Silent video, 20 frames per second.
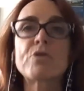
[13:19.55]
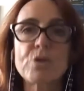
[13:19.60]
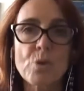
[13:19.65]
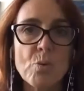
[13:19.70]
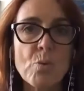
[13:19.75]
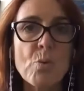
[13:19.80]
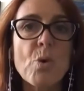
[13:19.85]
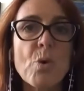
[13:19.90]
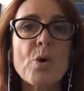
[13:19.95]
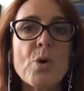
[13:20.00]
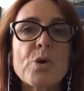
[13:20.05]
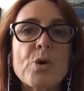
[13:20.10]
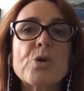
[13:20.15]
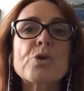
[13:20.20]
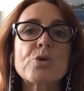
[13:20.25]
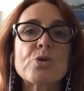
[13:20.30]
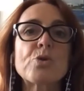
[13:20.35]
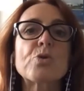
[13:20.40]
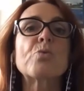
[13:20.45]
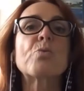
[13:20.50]
the world
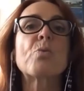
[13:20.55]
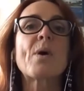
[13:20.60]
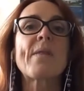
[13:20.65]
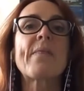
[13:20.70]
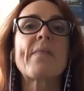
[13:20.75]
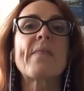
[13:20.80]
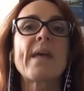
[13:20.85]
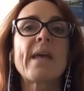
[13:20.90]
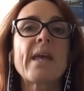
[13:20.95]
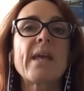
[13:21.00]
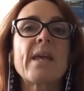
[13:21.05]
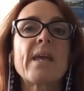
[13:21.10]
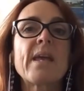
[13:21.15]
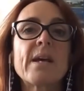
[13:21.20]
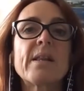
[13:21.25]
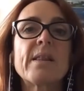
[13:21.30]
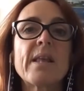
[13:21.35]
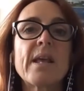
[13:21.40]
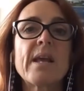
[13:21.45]
to what to